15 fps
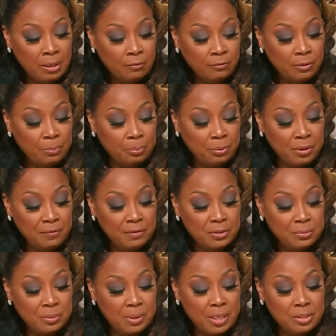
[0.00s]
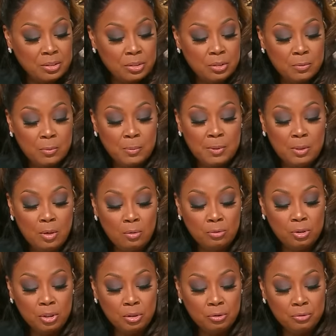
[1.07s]
from previous relationships, but no
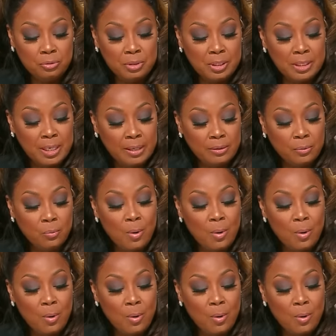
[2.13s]
children together.